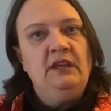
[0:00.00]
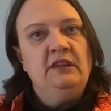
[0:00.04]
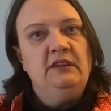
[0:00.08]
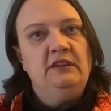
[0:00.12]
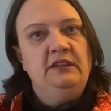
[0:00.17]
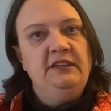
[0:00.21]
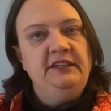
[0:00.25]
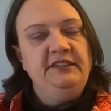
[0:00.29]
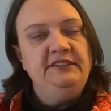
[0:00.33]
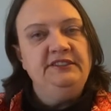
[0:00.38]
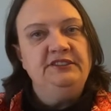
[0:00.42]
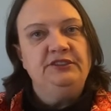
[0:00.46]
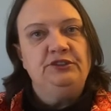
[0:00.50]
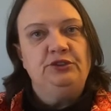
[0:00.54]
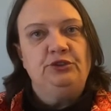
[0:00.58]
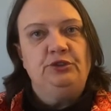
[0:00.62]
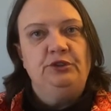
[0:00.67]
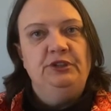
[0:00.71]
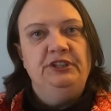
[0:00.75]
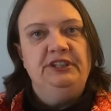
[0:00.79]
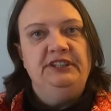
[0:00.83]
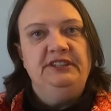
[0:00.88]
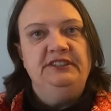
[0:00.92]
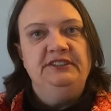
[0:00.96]
These
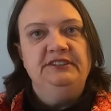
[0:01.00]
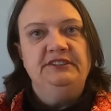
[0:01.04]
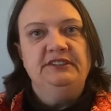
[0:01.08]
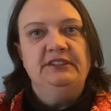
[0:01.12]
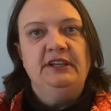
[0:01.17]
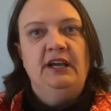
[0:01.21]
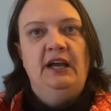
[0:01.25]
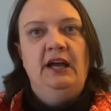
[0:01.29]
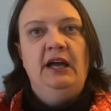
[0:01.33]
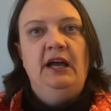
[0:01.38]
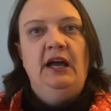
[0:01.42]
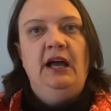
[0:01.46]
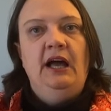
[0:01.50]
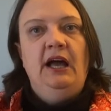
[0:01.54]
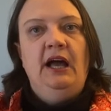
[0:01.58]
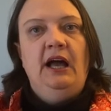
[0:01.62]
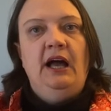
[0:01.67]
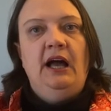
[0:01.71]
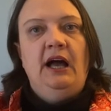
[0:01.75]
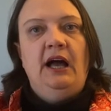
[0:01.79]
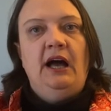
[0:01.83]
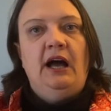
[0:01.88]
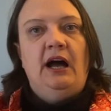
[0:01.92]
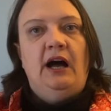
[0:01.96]
trees
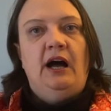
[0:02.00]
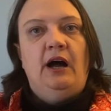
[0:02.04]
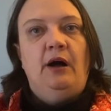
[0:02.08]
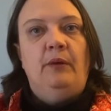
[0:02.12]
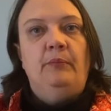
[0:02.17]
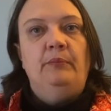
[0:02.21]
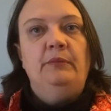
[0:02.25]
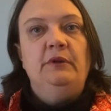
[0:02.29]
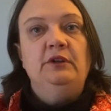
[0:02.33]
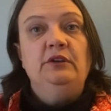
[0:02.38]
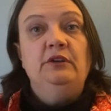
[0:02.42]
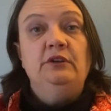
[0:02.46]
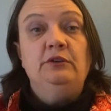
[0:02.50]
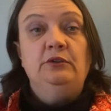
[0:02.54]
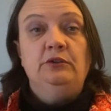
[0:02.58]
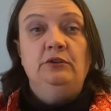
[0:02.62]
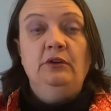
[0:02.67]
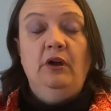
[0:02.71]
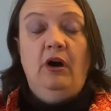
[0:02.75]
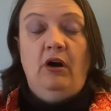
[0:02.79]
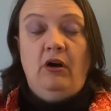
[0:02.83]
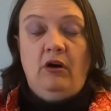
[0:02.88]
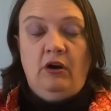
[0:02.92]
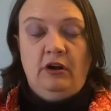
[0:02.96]

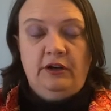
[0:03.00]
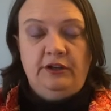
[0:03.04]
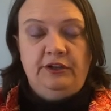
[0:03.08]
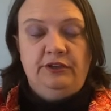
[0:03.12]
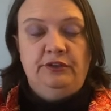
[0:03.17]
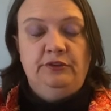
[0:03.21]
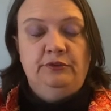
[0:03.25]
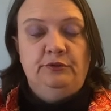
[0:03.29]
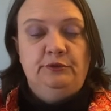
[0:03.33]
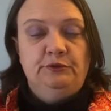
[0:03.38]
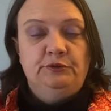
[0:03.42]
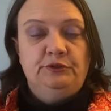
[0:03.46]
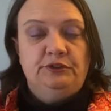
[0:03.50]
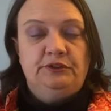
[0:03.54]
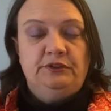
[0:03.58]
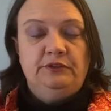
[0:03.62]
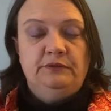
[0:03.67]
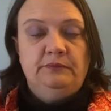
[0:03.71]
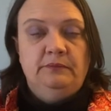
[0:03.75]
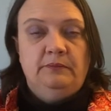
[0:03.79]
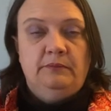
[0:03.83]
are used